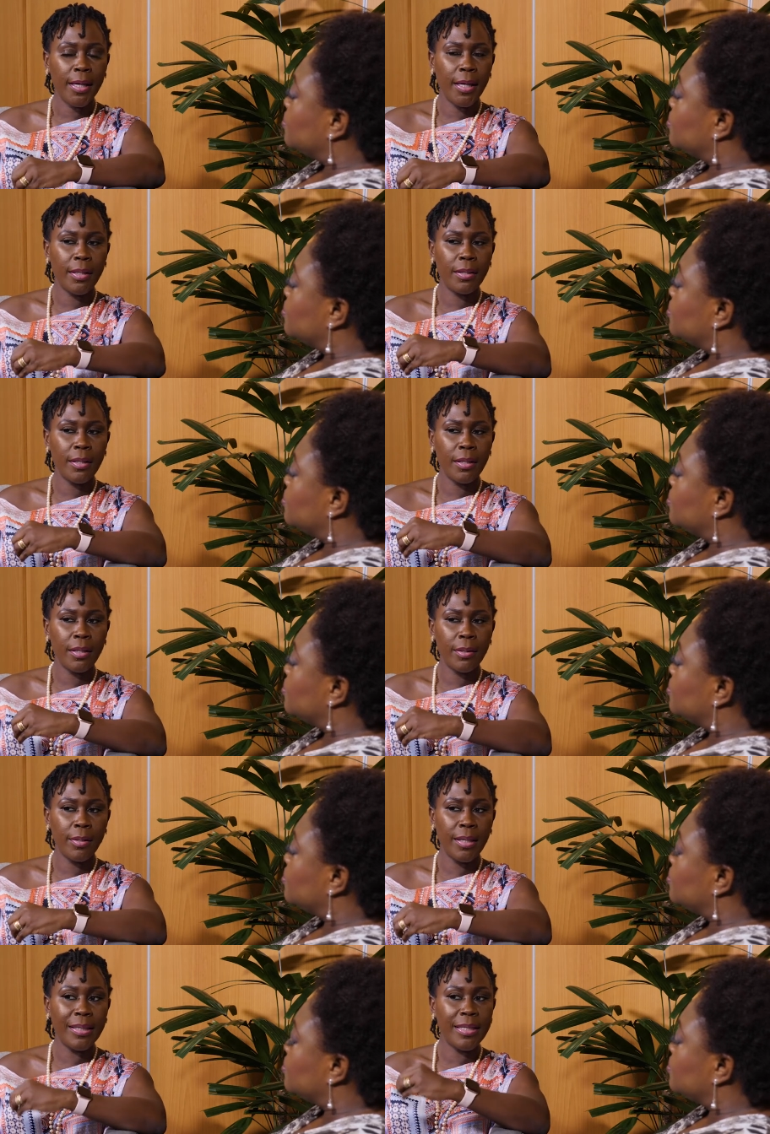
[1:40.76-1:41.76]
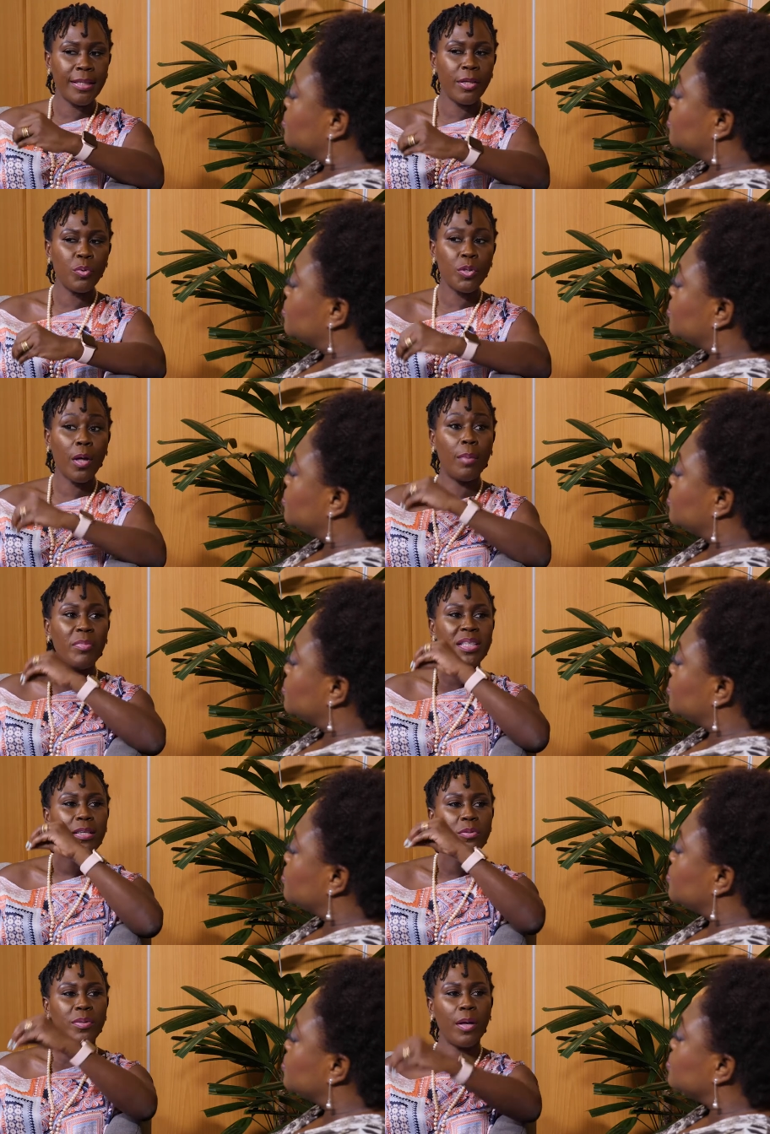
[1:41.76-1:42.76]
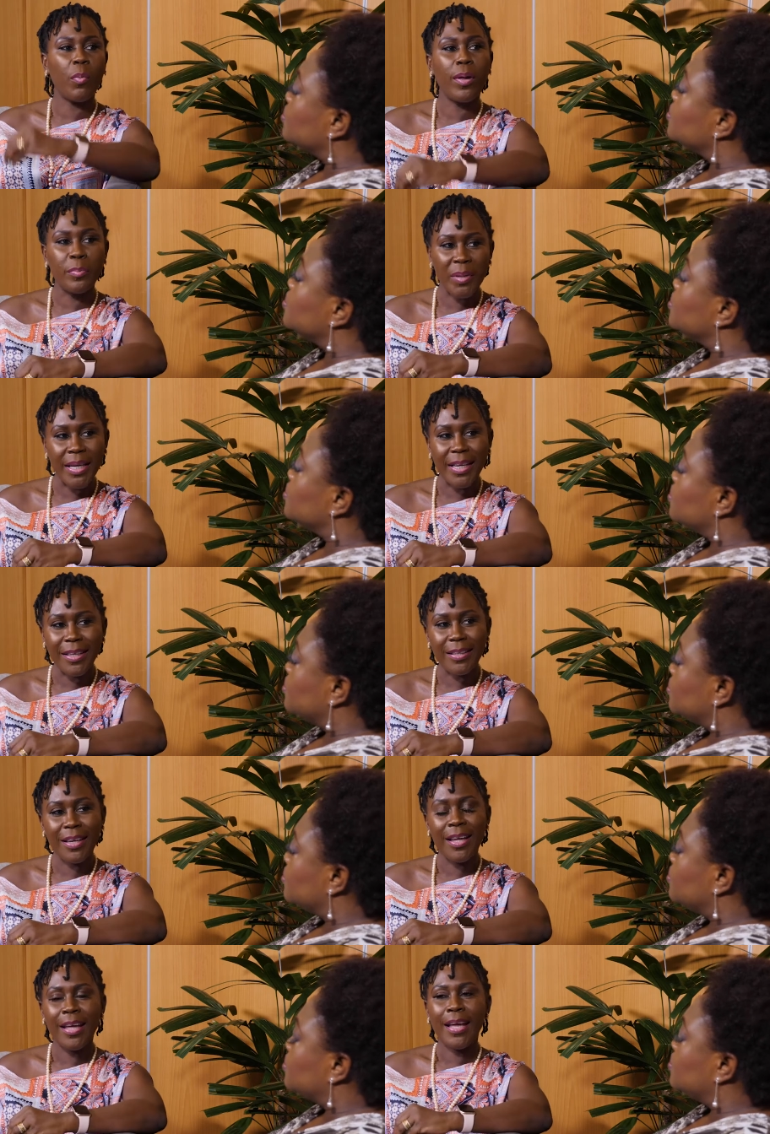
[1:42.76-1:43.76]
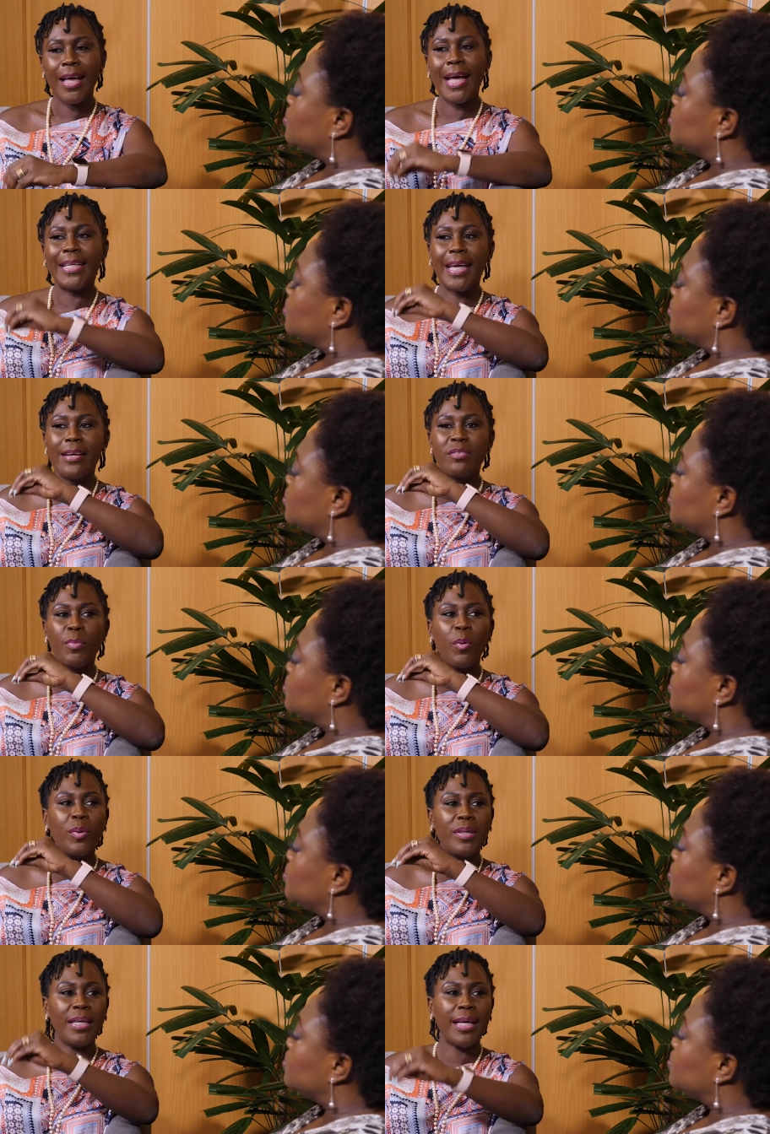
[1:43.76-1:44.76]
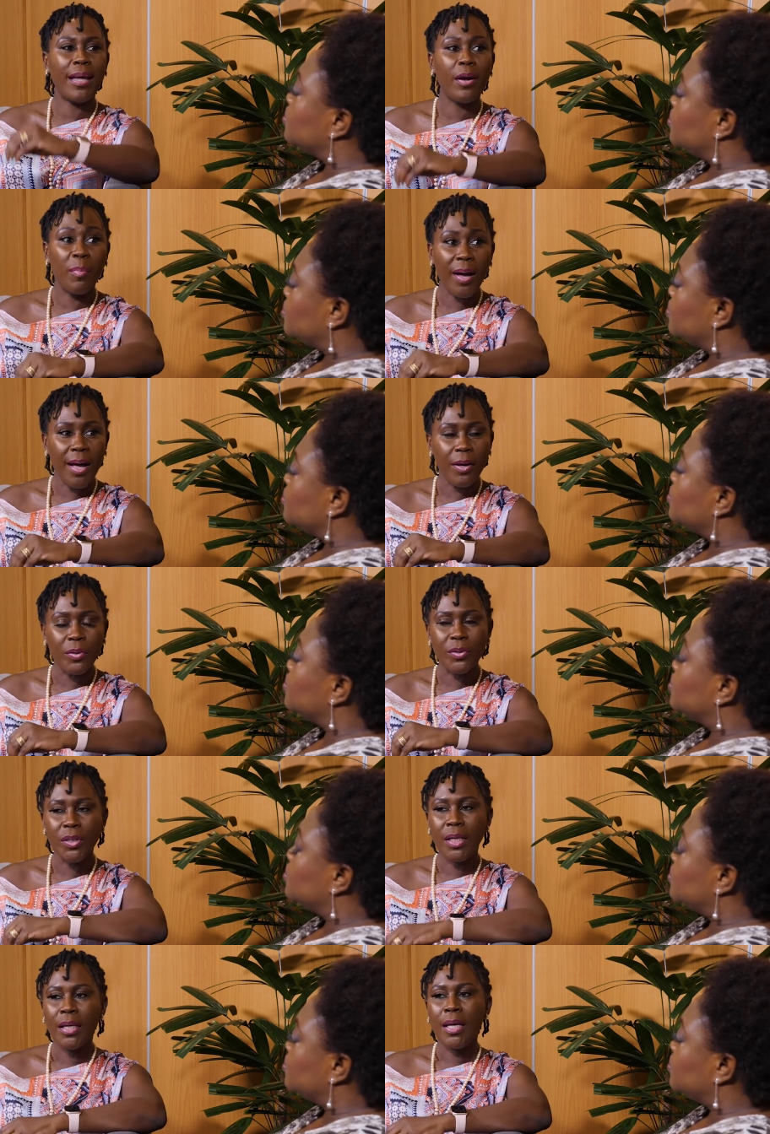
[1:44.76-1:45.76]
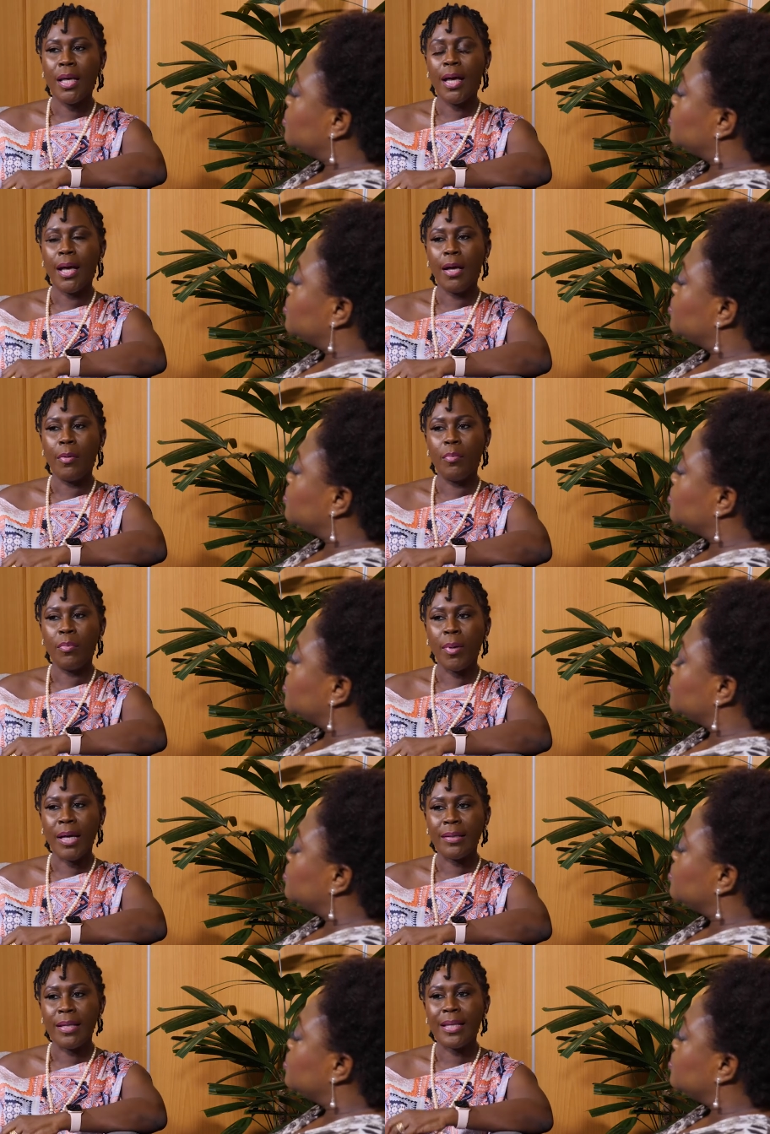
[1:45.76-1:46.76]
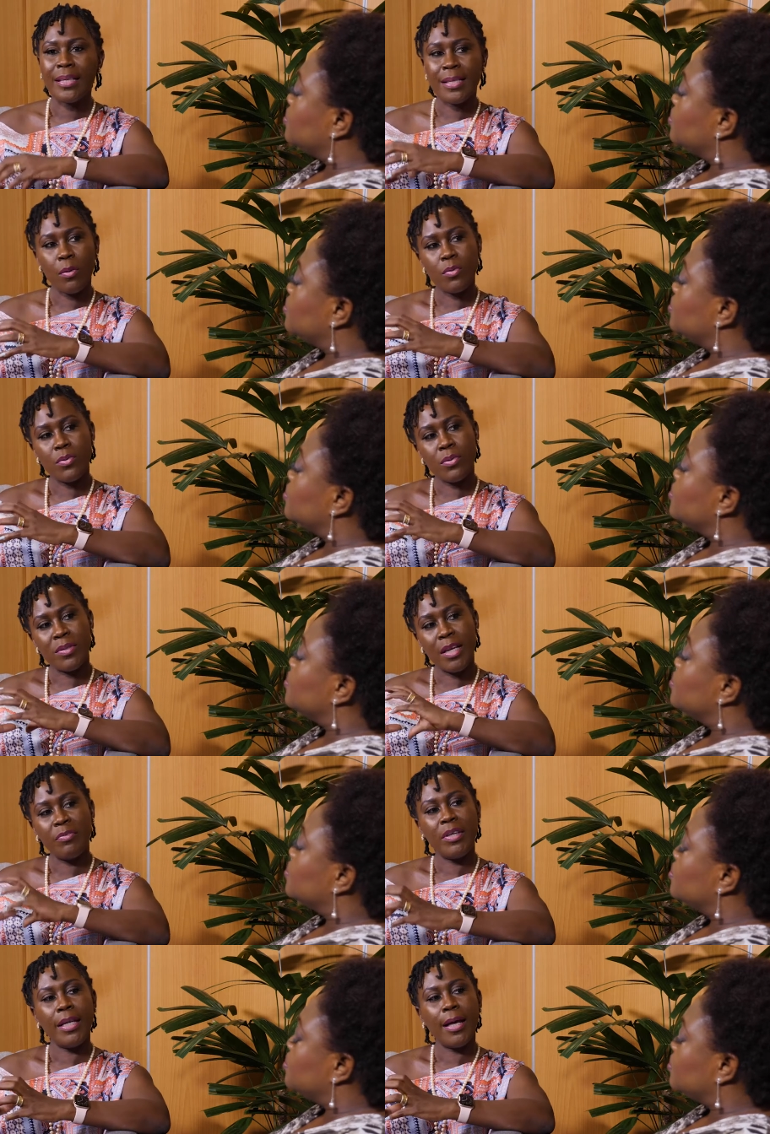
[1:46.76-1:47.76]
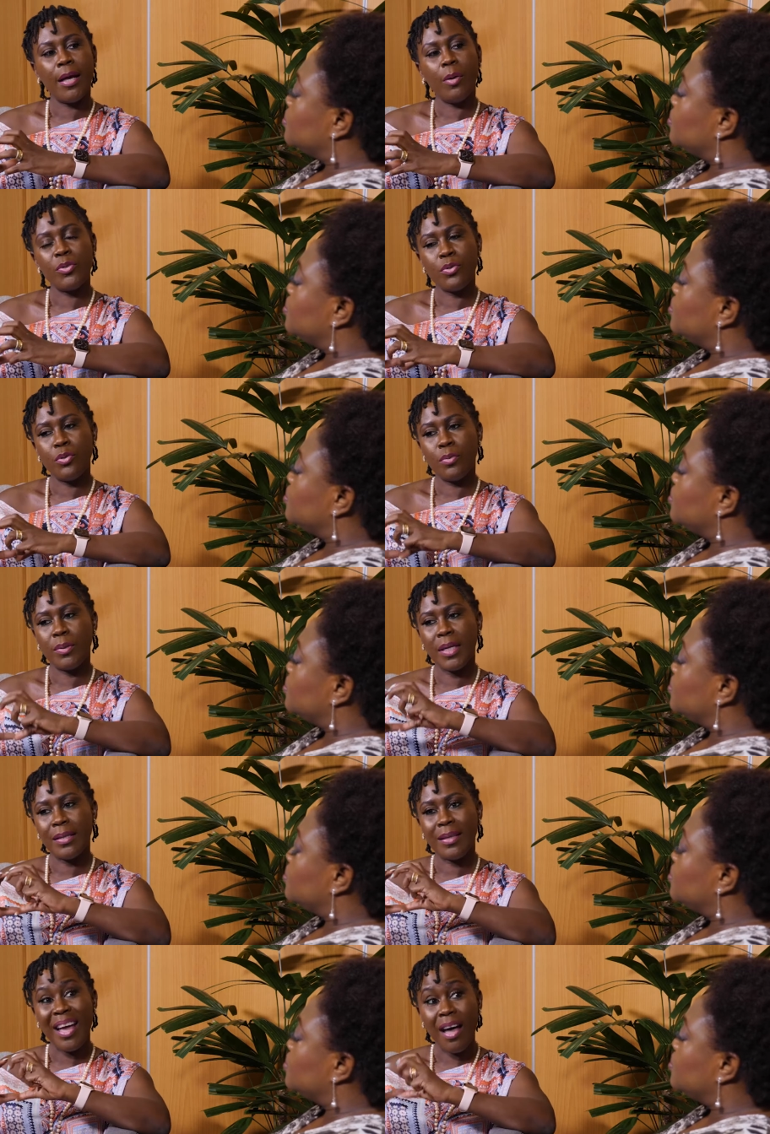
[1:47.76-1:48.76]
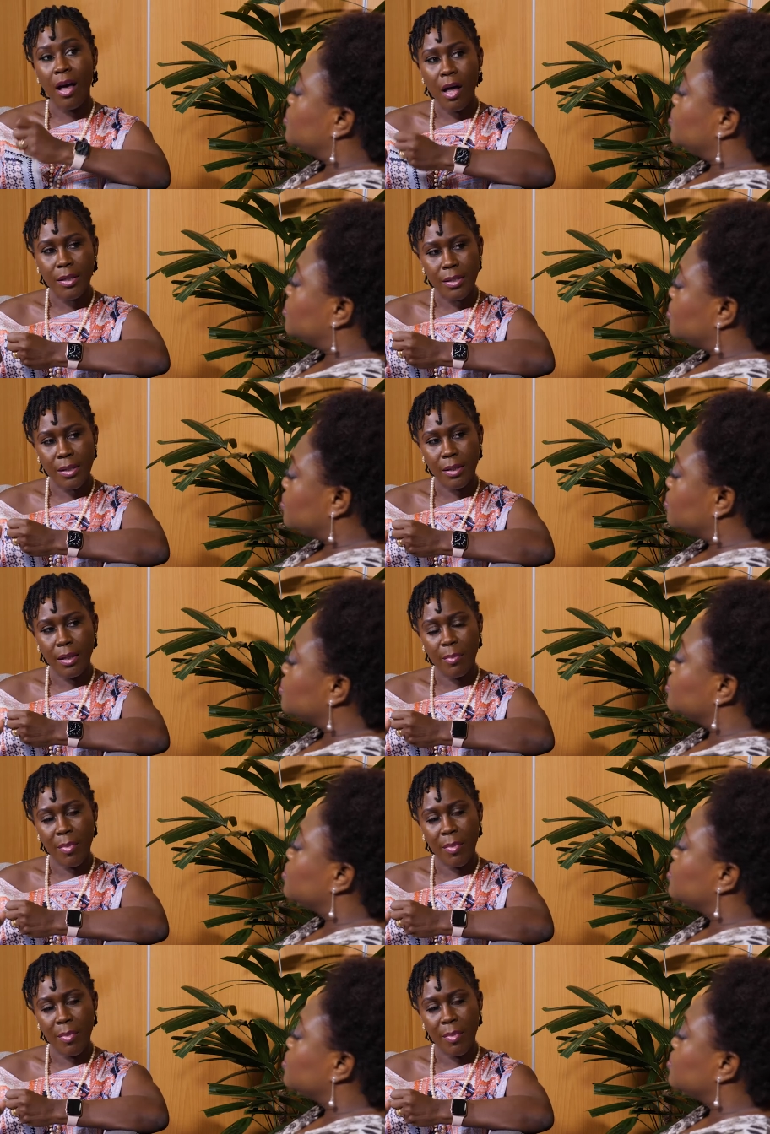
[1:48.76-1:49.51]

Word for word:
Speaker 1: a, a, a, leader who's committed to their well-being and cares about what they care about. Um, I think that has definitely helped to get their hearts and their